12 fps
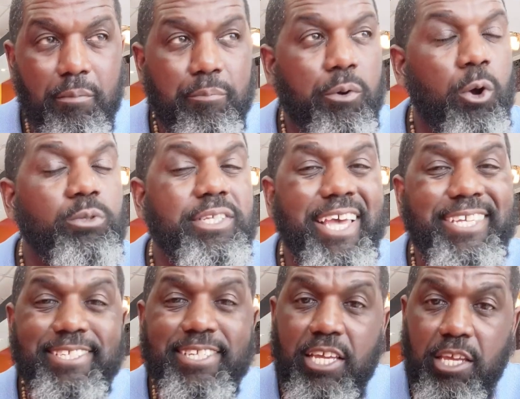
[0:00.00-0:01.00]

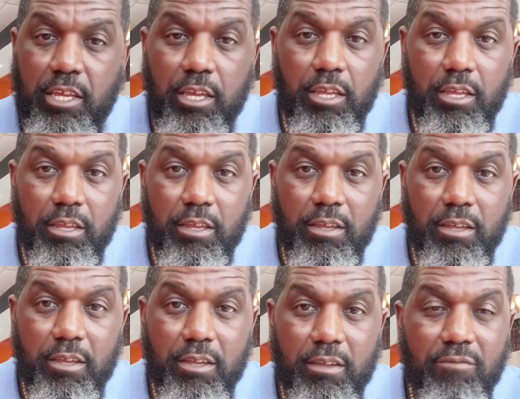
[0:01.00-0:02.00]
protesting,
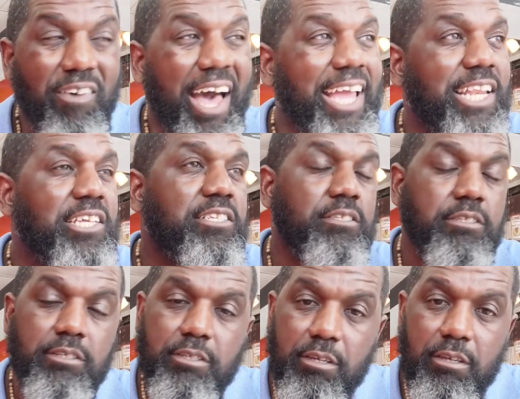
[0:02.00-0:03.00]

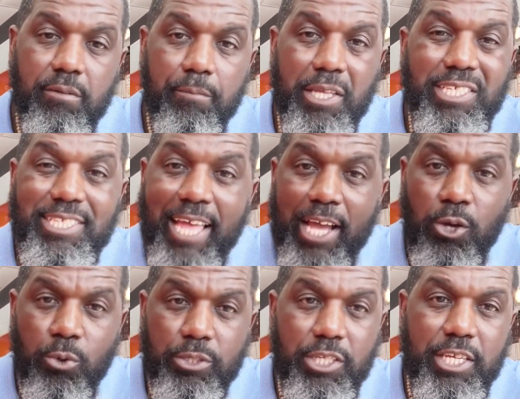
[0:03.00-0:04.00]
violence is not
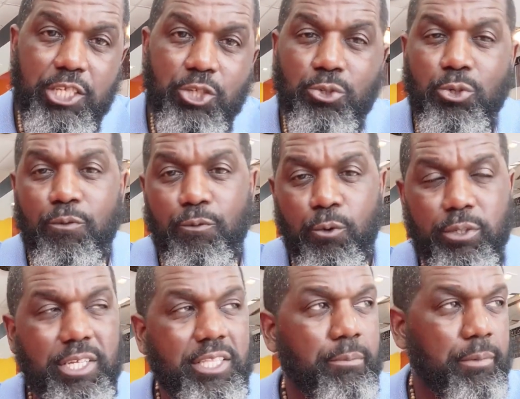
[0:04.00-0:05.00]
going to get you your
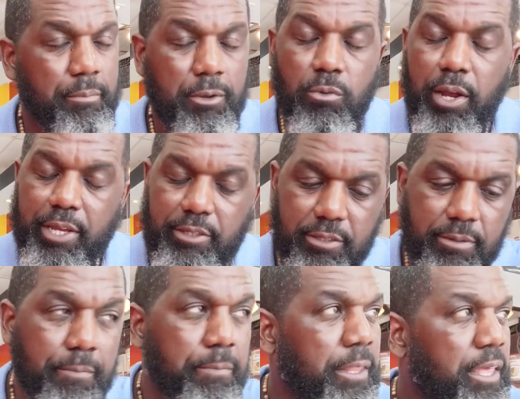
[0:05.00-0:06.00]
14th Amendment rights.
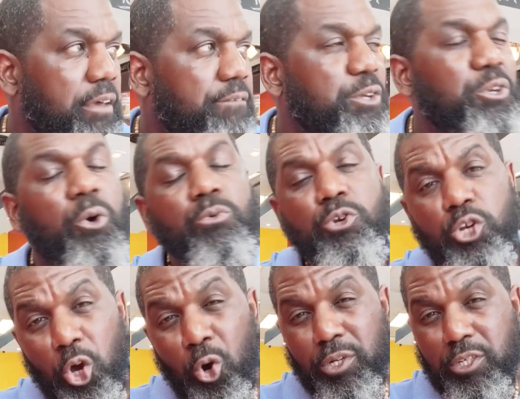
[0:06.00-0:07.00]
If you don't
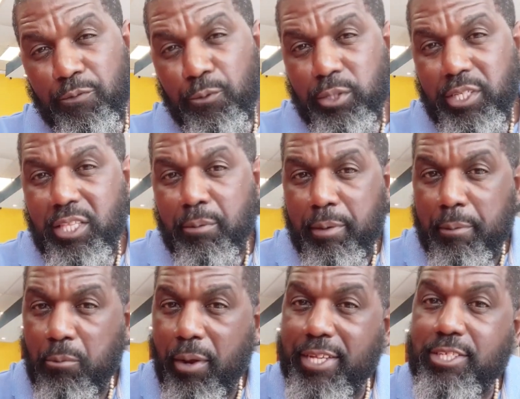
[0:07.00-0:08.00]
know what your 14th
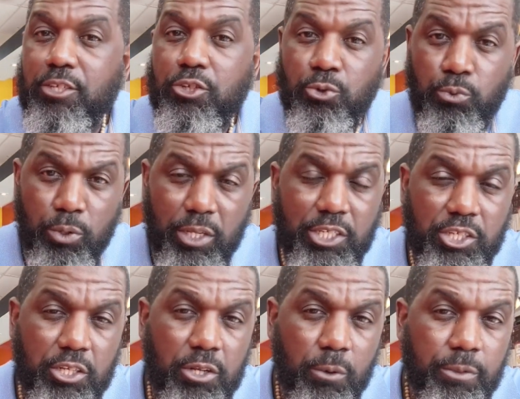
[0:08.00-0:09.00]
Amendment rights, you really
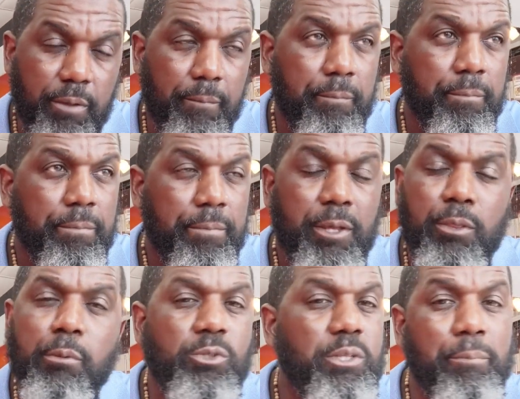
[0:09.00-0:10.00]
should know them. They're the
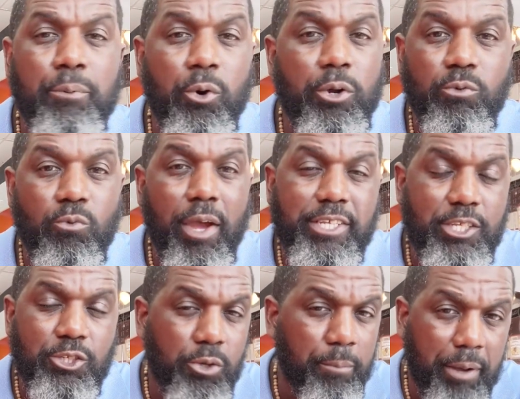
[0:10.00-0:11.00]
most important rights
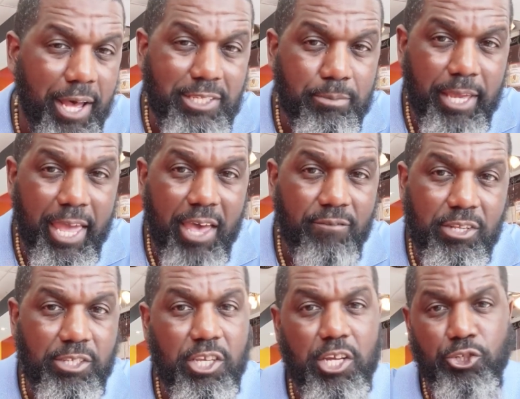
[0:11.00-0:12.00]
that you can possibly have in
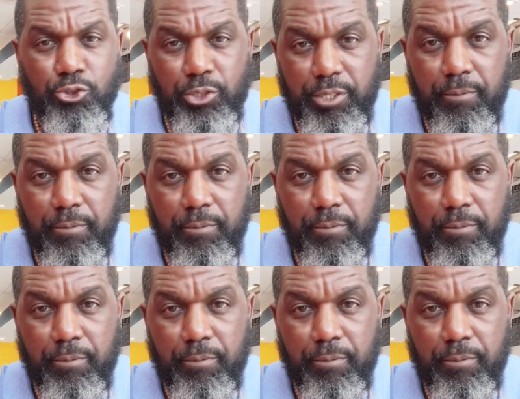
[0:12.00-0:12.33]
this country.